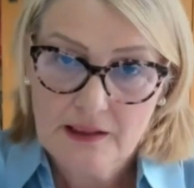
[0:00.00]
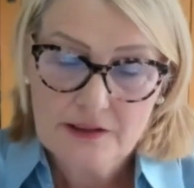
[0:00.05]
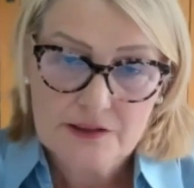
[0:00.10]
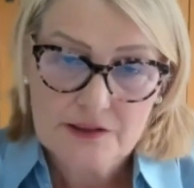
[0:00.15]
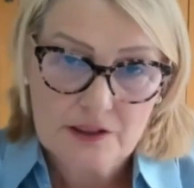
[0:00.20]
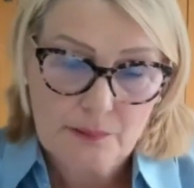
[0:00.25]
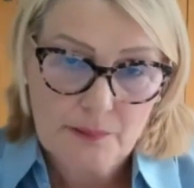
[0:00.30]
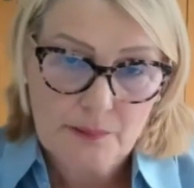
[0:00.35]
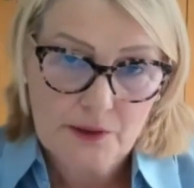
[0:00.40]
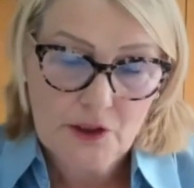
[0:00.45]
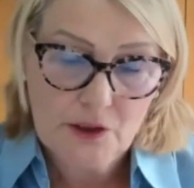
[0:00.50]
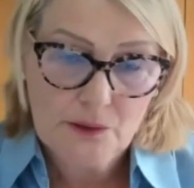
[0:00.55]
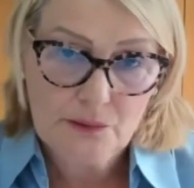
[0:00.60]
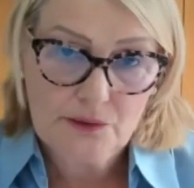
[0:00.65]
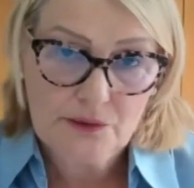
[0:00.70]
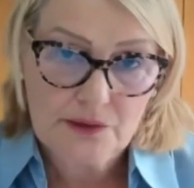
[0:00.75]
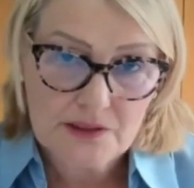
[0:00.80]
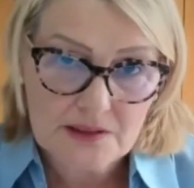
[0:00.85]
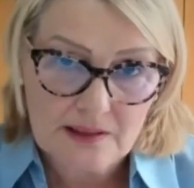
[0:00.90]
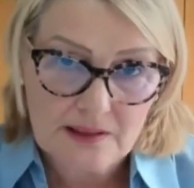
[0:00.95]
So when you
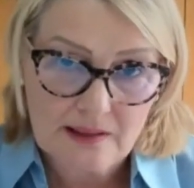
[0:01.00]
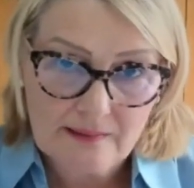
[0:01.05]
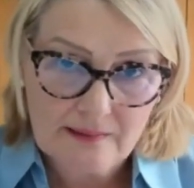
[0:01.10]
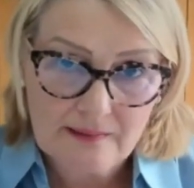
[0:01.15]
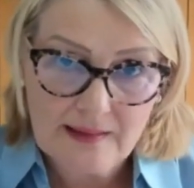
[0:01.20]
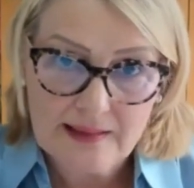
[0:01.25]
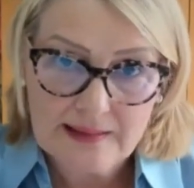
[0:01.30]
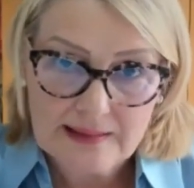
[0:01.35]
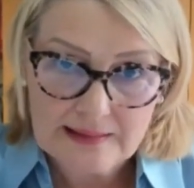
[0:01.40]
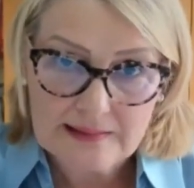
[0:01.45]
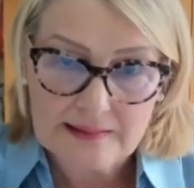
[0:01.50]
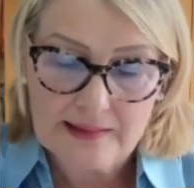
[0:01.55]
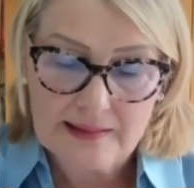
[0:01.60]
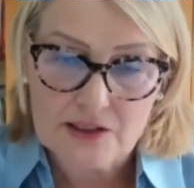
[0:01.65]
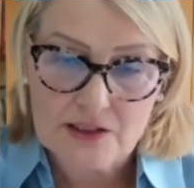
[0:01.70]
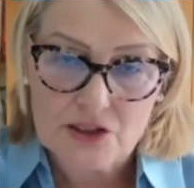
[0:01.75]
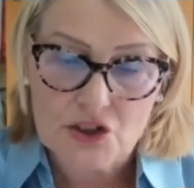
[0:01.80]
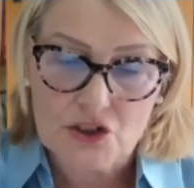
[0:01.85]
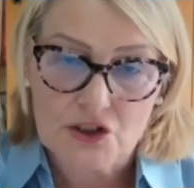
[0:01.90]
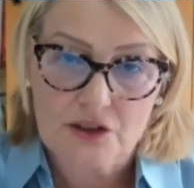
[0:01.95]
understand that
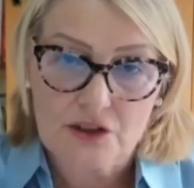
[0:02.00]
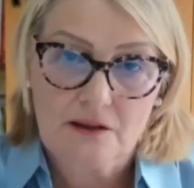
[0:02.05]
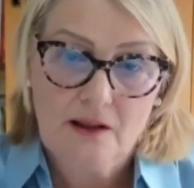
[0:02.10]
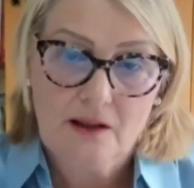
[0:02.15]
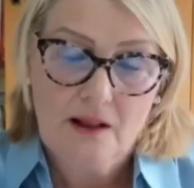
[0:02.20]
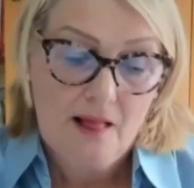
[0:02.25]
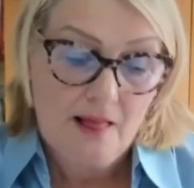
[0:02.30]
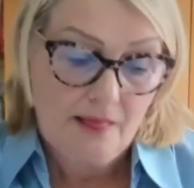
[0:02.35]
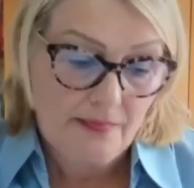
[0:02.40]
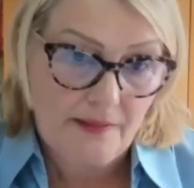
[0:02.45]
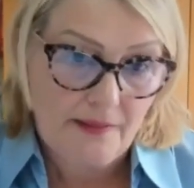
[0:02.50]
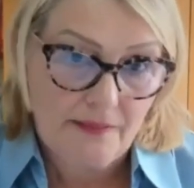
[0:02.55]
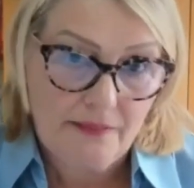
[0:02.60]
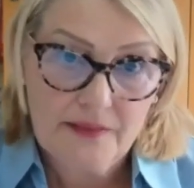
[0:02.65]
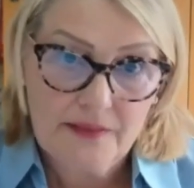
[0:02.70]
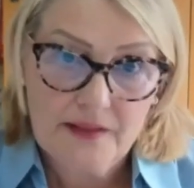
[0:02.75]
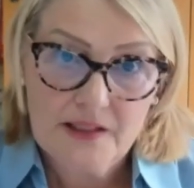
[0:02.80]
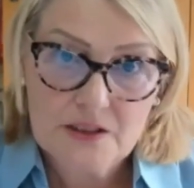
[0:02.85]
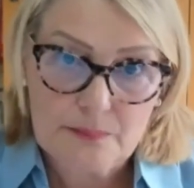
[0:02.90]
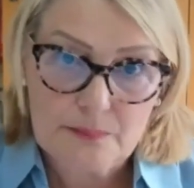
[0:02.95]
connection, then
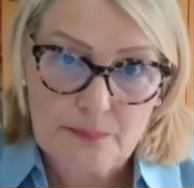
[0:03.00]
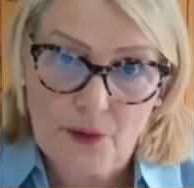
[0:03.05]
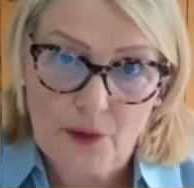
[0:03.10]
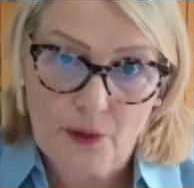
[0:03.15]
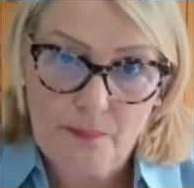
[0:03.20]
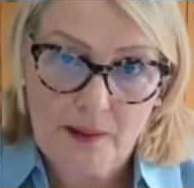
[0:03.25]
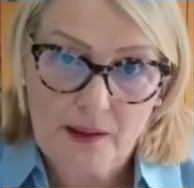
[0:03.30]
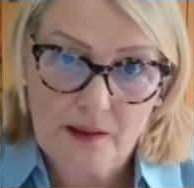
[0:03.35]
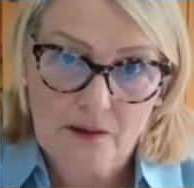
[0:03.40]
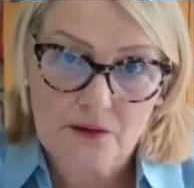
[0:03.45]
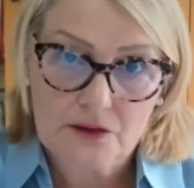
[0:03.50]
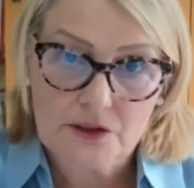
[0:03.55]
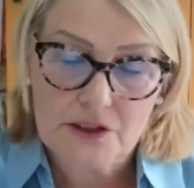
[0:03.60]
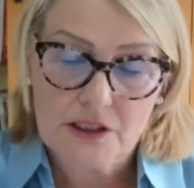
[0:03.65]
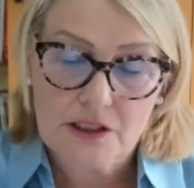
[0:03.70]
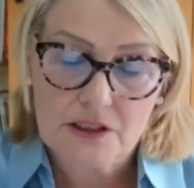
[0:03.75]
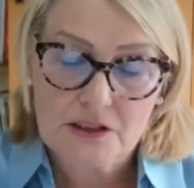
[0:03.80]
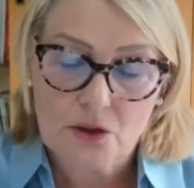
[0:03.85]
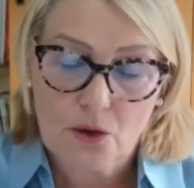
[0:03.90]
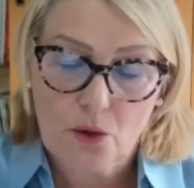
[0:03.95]
these
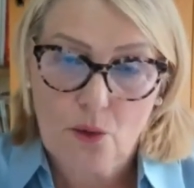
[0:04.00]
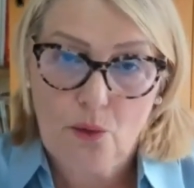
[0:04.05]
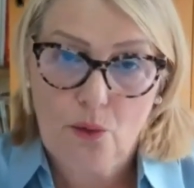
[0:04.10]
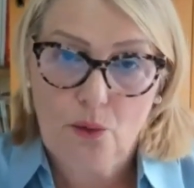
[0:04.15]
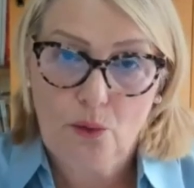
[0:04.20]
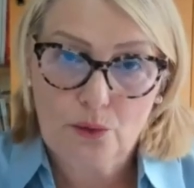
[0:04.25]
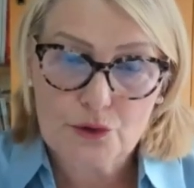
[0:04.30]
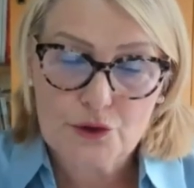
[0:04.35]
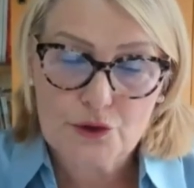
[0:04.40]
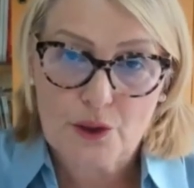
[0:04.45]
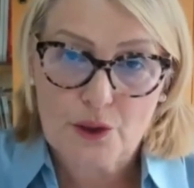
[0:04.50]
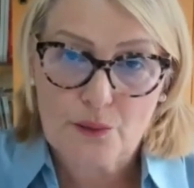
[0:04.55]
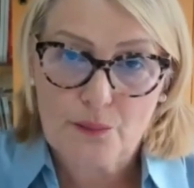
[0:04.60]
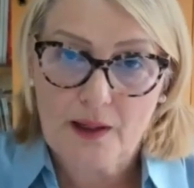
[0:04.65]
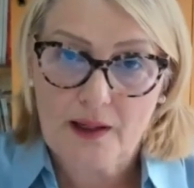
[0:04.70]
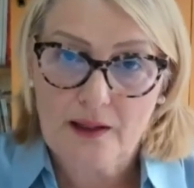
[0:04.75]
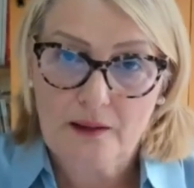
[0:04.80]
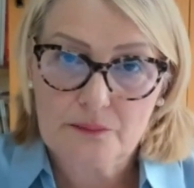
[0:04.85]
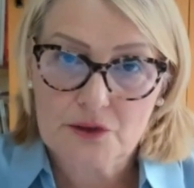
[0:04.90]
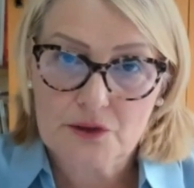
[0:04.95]
probiotics also
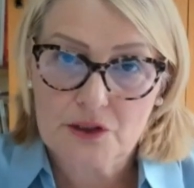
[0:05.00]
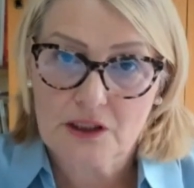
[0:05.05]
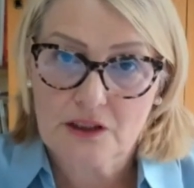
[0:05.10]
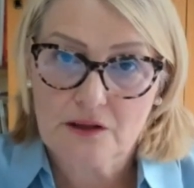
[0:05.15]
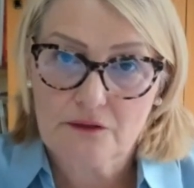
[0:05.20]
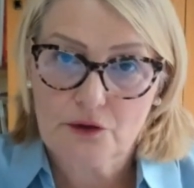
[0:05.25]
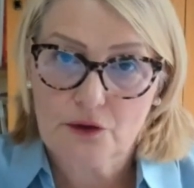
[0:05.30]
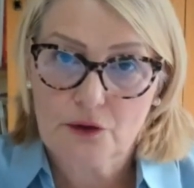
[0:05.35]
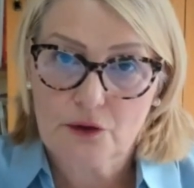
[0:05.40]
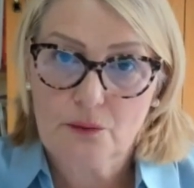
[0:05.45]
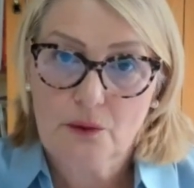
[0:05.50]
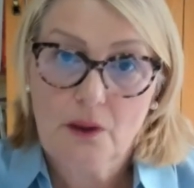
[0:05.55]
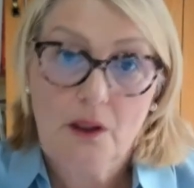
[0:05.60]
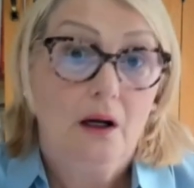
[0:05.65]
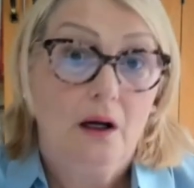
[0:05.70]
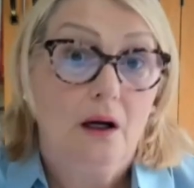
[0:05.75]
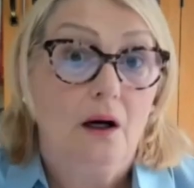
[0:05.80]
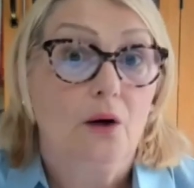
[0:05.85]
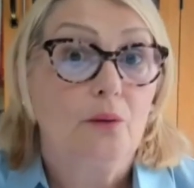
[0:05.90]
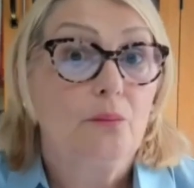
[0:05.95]
help to give you
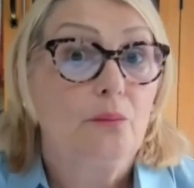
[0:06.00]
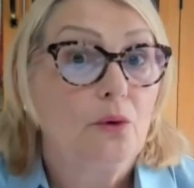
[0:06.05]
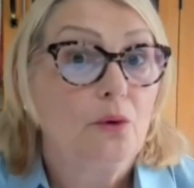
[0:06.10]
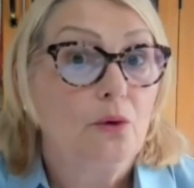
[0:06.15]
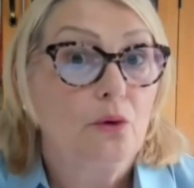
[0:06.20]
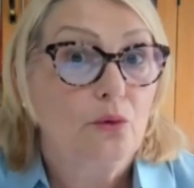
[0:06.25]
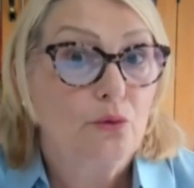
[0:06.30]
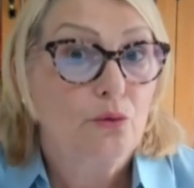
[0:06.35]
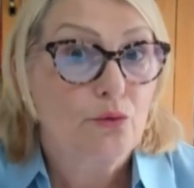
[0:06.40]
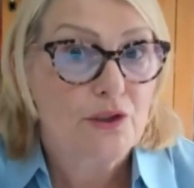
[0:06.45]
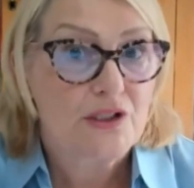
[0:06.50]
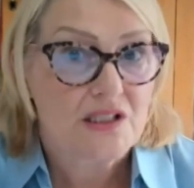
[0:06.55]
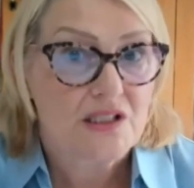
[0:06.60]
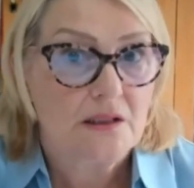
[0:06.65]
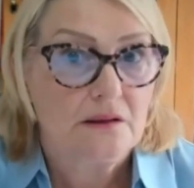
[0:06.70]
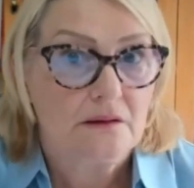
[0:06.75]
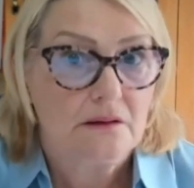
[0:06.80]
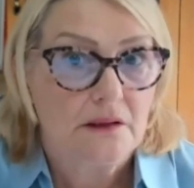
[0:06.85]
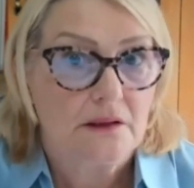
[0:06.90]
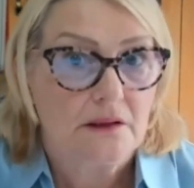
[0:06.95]
a more
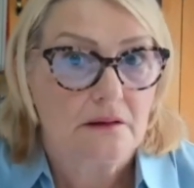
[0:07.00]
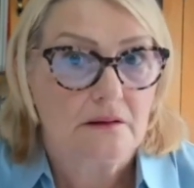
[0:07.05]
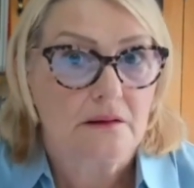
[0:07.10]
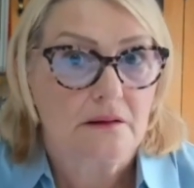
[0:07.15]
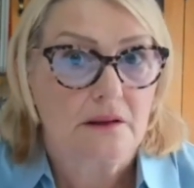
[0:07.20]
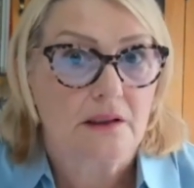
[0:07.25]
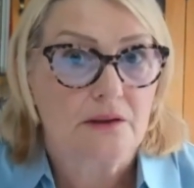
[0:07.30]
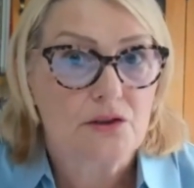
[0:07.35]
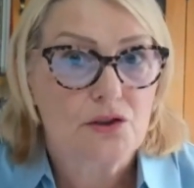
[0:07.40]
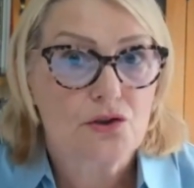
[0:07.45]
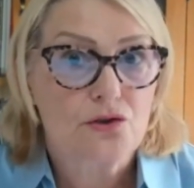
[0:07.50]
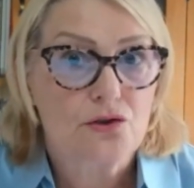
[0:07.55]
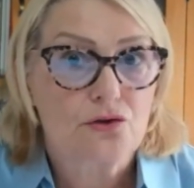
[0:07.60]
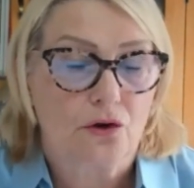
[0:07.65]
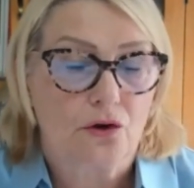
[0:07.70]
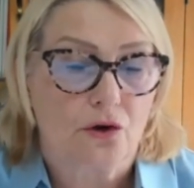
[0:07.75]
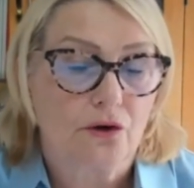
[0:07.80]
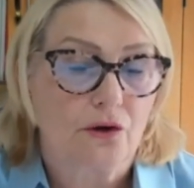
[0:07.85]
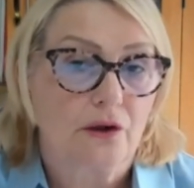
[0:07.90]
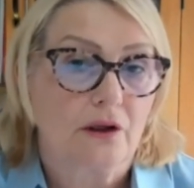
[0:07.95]
resilient and
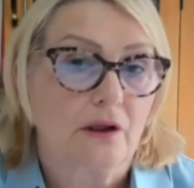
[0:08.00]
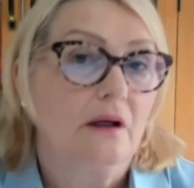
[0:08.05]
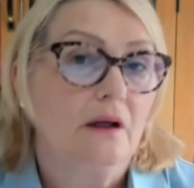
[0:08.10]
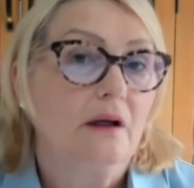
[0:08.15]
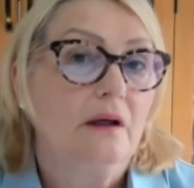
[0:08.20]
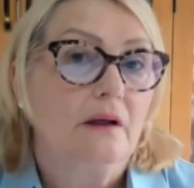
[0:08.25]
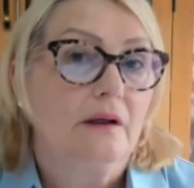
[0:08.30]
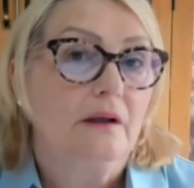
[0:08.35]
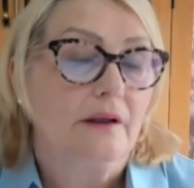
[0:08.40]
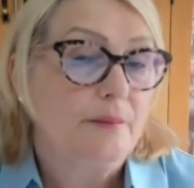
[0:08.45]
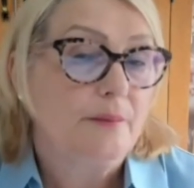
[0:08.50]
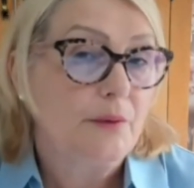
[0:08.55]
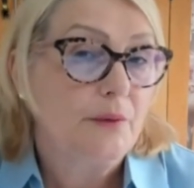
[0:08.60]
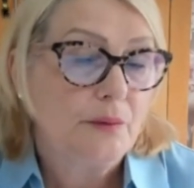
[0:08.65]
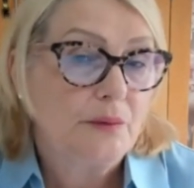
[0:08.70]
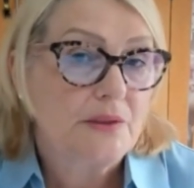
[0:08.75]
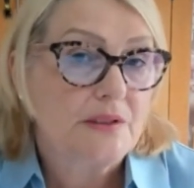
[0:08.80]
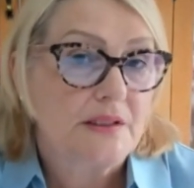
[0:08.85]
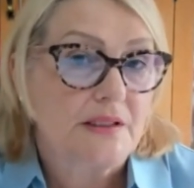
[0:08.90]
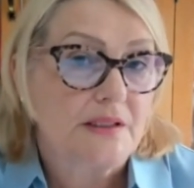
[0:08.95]
stronger
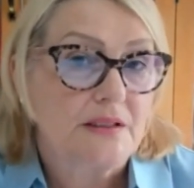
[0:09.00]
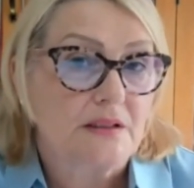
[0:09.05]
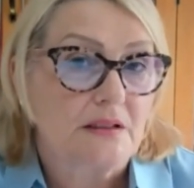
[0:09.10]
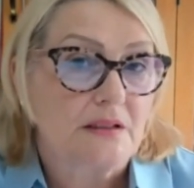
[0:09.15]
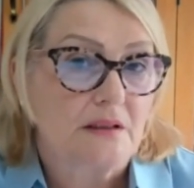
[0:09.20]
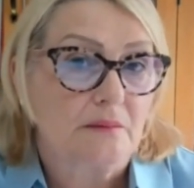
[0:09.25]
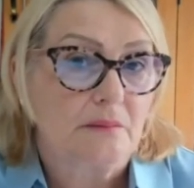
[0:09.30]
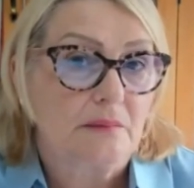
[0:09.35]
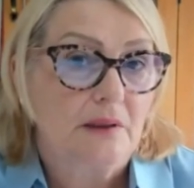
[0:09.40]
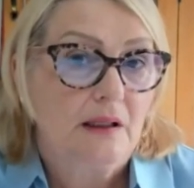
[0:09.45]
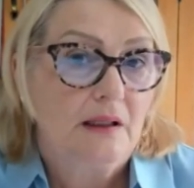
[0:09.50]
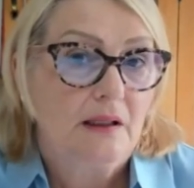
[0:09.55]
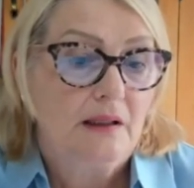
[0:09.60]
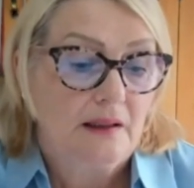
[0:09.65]
immune system.